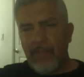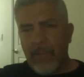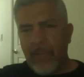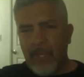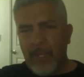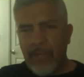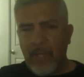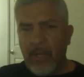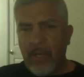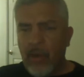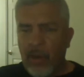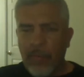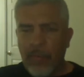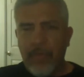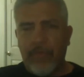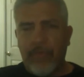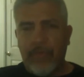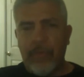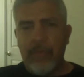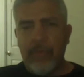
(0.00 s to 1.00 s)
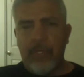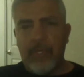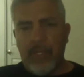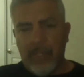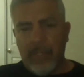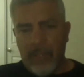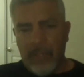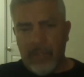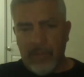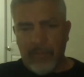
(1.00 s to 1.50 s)
They called me from
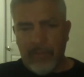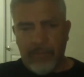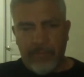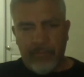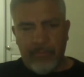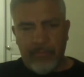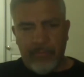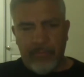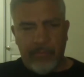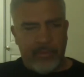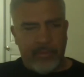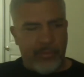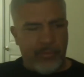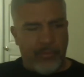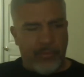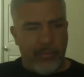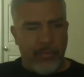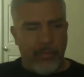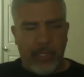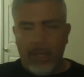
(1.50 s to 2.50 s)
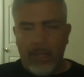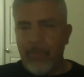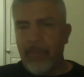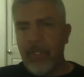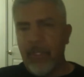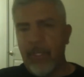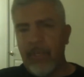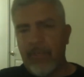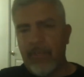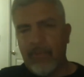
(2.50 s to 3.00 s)
the
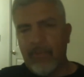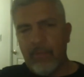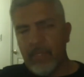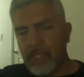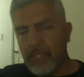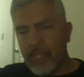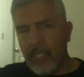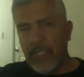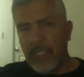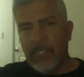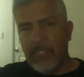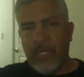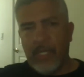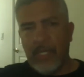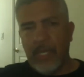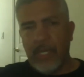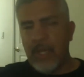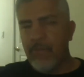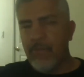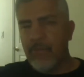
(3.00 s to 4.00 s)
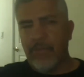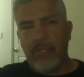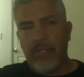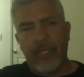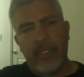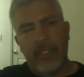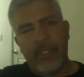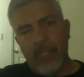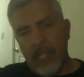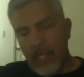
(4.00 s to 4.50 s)
company and from the city saying, "Hey, Mr.
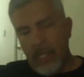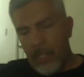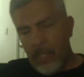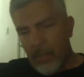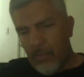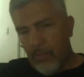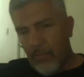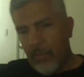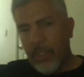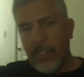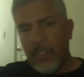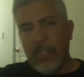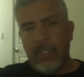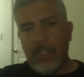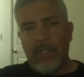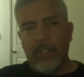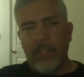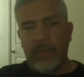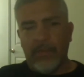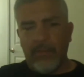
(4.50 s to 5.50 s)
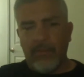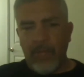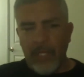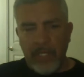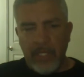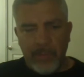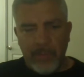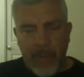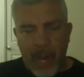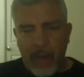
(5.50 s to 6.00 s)
Diaz, we're gonna
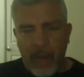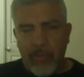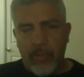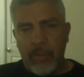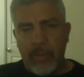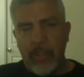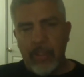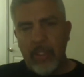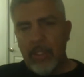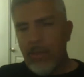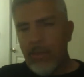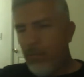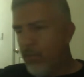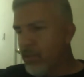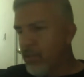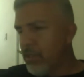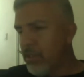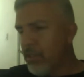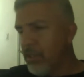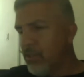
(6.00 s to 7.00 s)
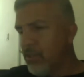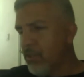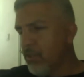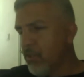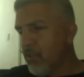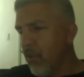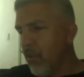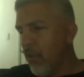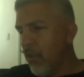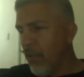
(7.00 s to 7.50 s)
release power. We just need you to
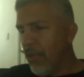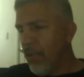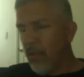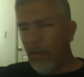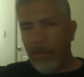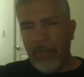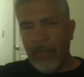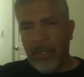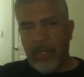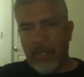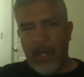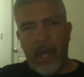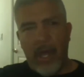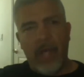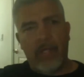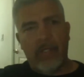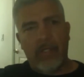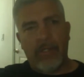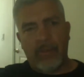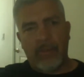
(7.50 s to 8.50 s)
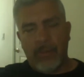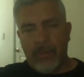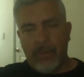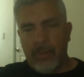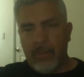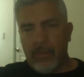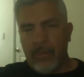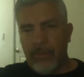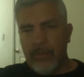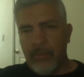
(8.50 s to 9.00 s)
go and open the lock to
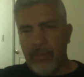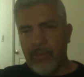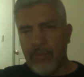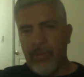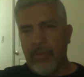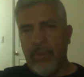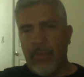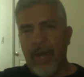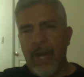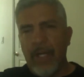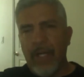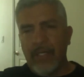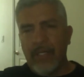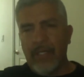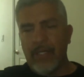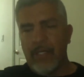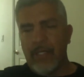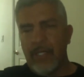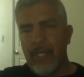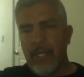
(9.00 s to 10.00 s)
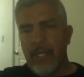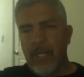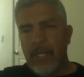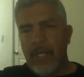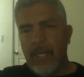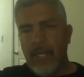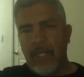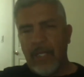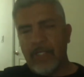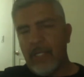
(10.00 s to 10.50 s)
the box." And
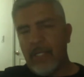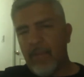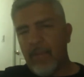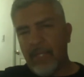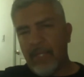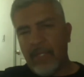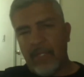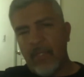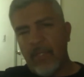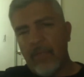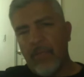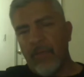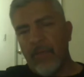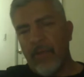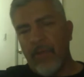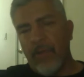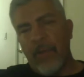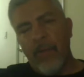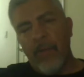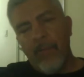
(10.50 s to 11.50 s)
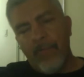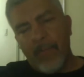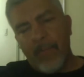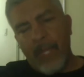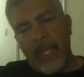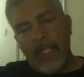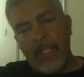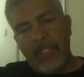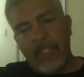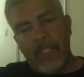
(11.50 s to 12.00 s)
I sent my son over there,
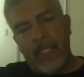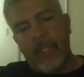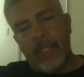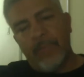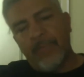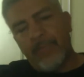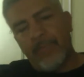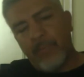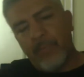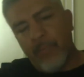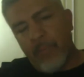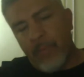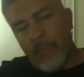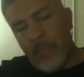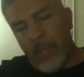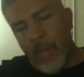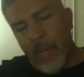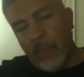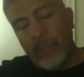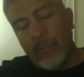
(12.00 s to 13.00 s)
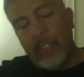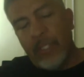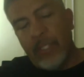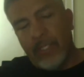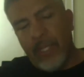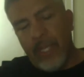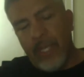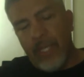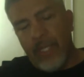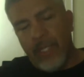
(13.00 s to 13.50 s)
and I was gonna
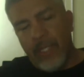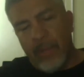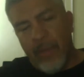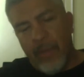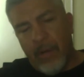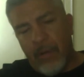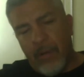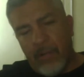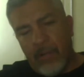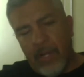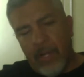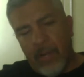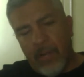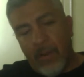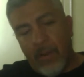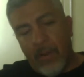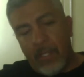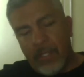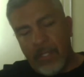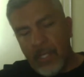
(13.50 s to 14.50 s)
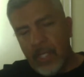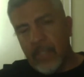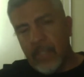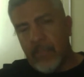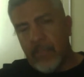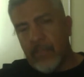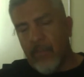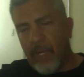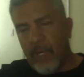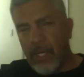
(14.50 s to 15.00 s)
say this about my
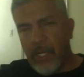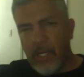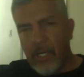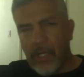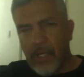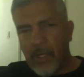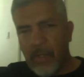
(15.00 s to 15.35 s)
son. When